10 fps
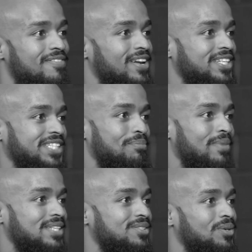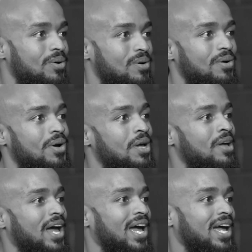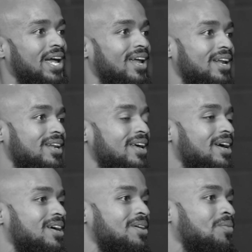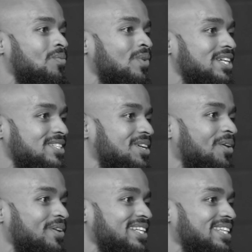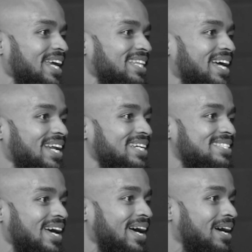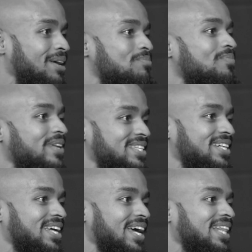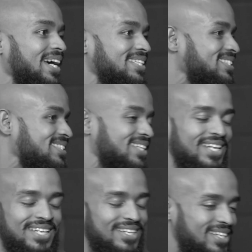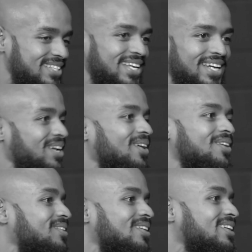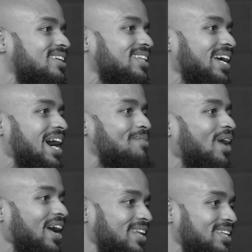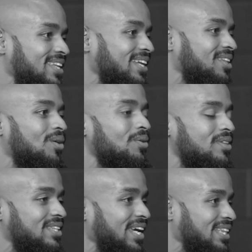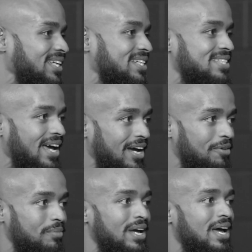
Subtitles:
finish up med school, and was going to take that exam to get licensed. And he's like, no, like, I'm not going to take the oath and take the exam,